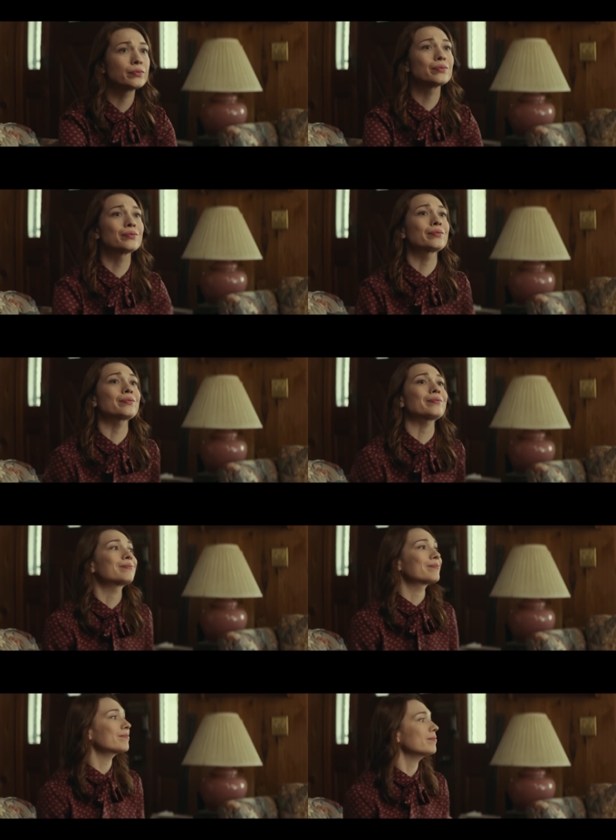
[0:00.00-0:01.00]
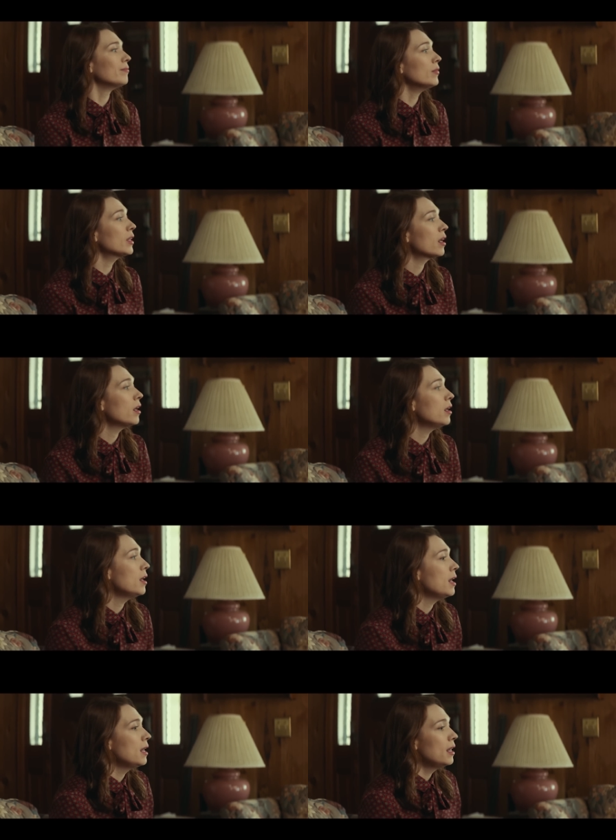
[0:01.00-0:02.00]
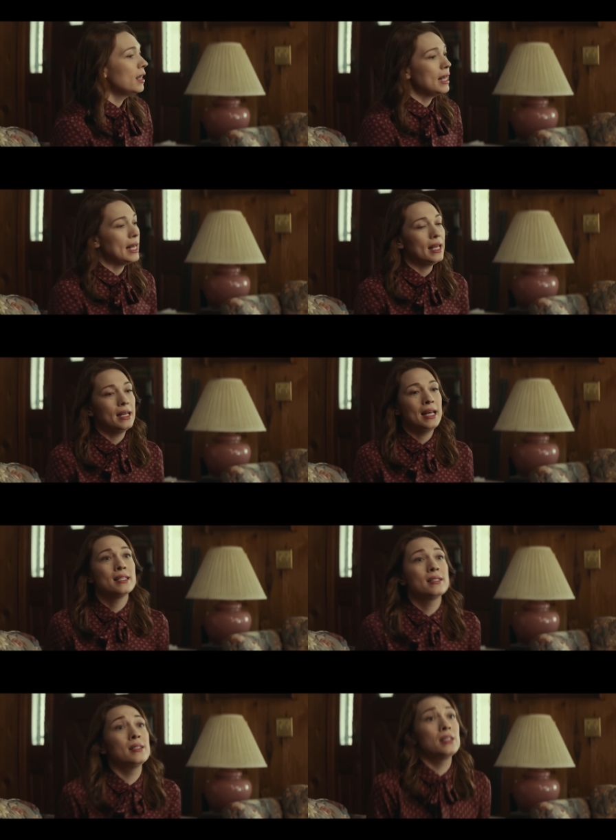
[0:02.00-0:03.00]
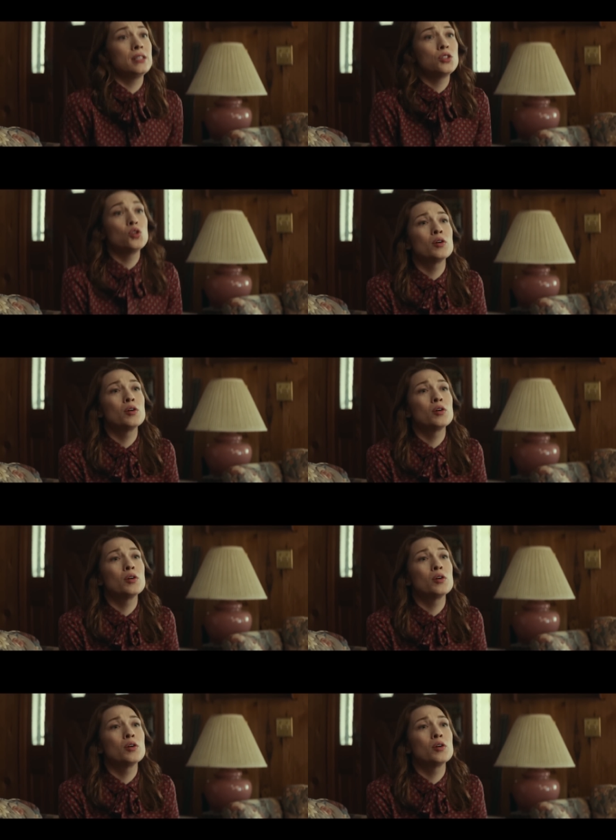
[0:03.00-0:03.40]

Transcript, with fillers: pretty mixed when general audiences got a chance to see this flick.